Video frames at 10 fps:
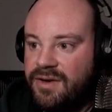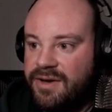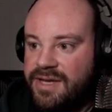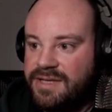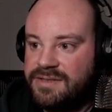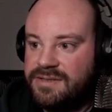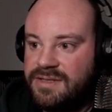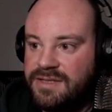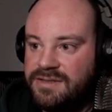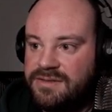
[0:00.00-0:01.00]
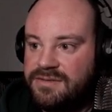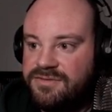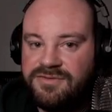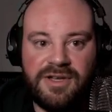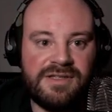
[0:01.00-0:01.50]
guess there's
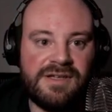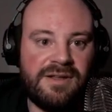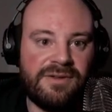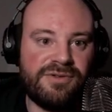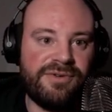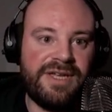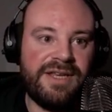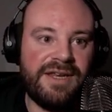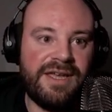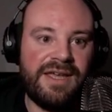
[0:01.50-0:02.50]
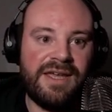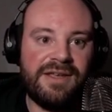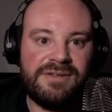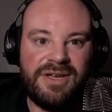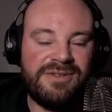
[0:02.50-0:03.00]
fertile green
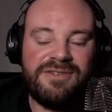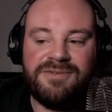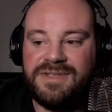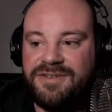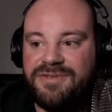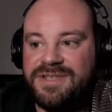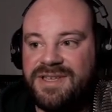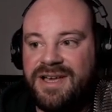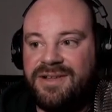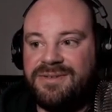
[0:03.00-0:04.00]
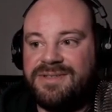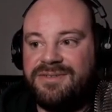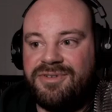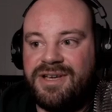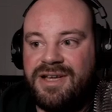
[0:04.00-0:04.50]
here. Different styles,
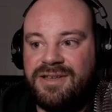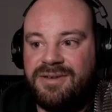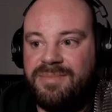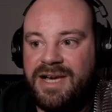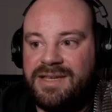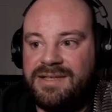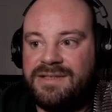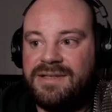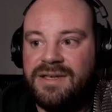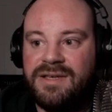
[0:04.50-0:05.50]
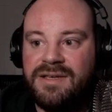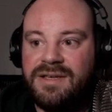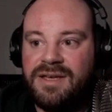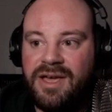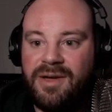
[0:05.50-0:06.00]
different color palettes.
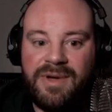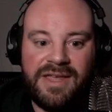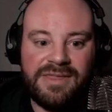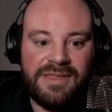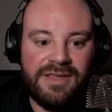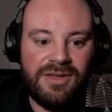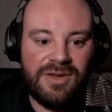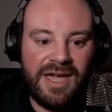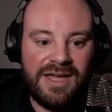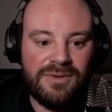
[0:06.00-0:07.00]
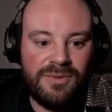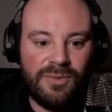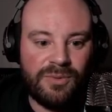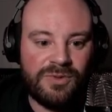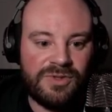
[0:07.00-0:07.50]
You can
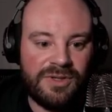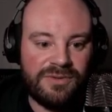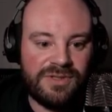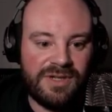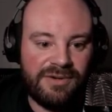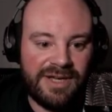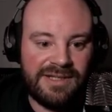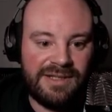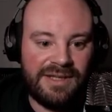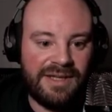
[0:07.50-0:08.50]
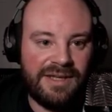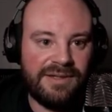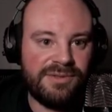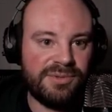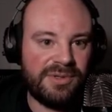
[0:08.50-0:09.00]
also
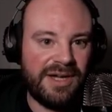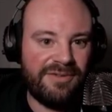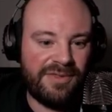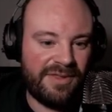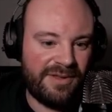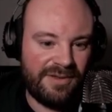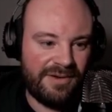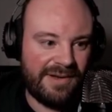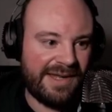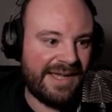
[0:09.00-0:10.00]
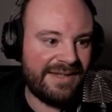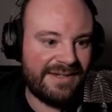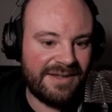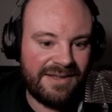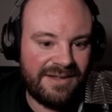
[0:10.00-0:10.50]
directly drive the
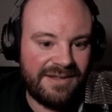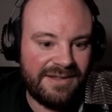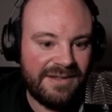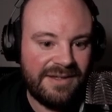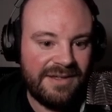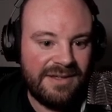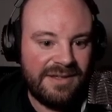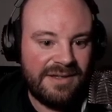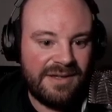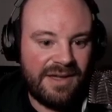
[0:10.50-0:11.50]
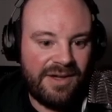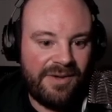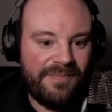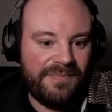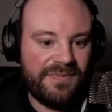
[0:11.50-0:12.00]
land color
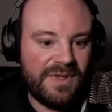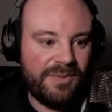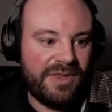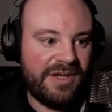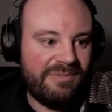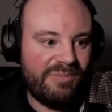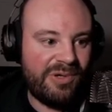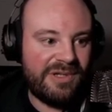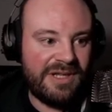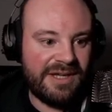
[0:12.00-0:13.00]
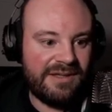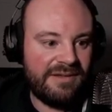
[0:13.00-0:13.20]
with an input. I